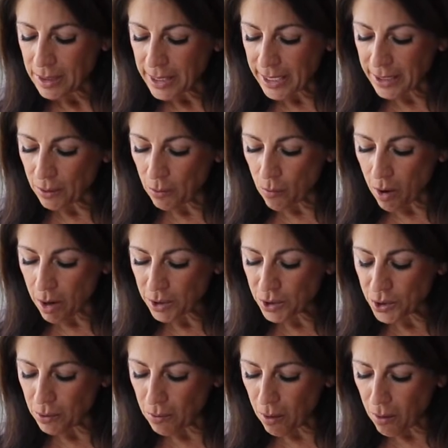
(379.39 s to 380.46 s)
And it walks
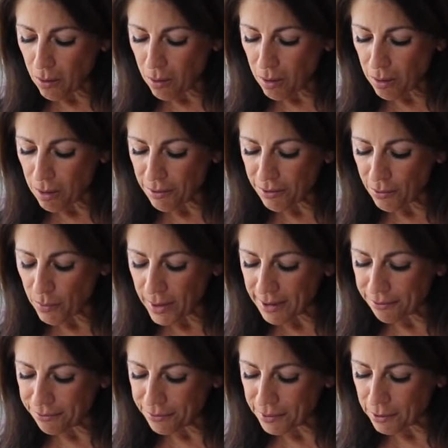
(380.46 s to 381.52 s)
you all the
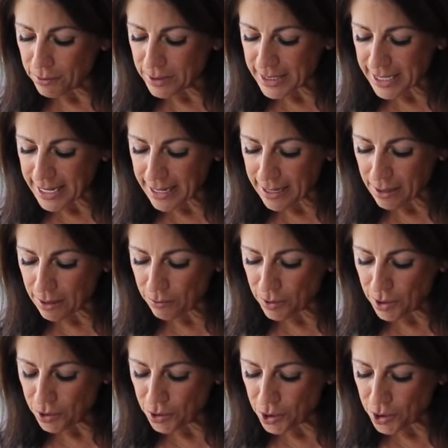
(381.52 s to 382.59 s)
way through
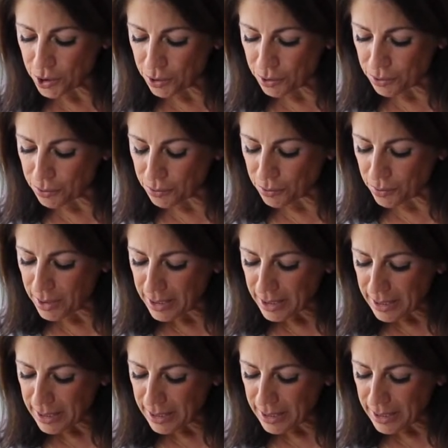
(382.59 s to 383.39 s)
down to